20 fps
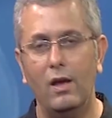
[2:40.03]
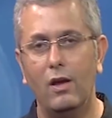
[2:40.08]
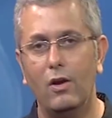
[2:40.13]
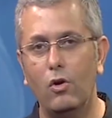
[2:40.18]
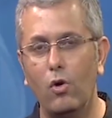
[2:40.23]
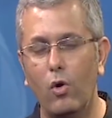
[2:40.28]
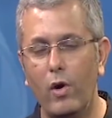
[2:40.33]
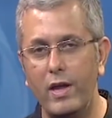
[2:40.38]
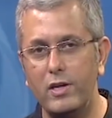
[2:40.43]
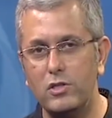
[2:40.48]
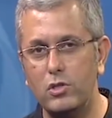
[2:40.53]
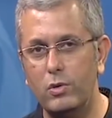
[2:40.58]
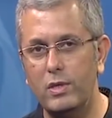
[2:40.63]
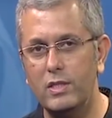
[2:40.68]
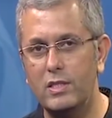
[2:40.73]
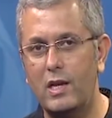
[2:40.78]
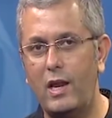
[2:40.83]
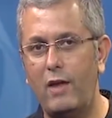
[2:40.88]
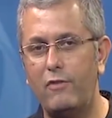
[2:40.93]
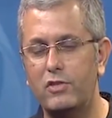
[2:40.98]
going to
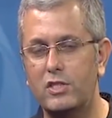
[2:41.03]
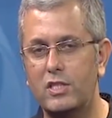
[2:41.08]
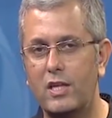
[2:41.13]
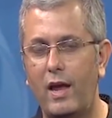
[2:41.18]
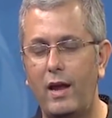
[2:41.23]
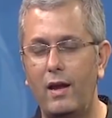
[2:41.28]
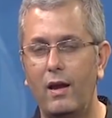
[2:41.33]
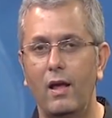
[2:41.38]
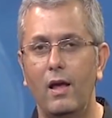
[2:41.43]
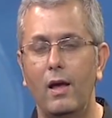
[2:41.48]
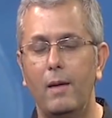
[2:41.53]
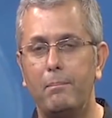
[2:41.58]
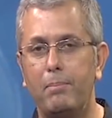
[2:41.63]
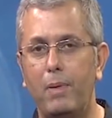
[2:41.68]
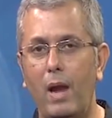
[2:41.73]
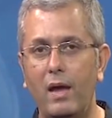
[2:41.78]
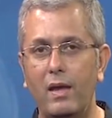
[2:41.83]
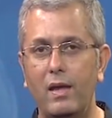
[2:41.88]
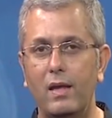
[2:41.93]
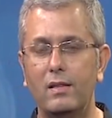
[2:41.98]
his left side,
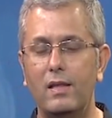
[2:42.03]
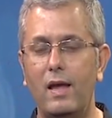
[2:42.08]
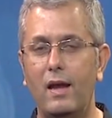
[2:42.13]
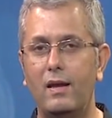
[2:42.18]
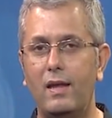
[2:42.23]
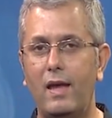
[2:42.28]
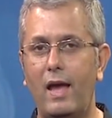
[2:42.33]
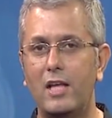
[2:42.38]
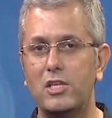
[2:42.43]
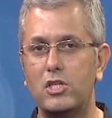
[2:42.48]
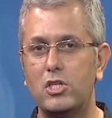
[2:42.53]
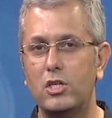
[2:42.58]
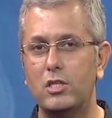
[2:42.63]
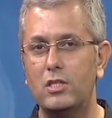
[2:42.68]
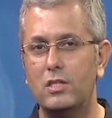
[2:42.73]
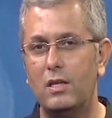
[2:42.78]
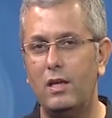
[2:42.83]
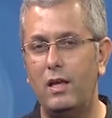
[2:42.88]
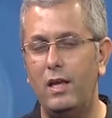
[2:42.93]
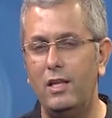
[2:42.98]
plucking that catch
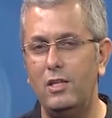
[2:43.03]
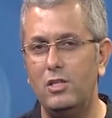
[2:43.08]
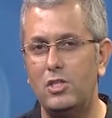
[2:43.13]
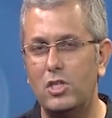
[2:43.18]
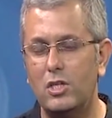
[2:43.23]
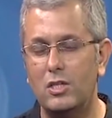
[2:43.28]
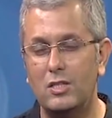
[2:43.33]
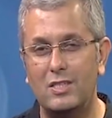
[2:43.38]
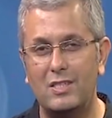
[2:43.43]
just inches,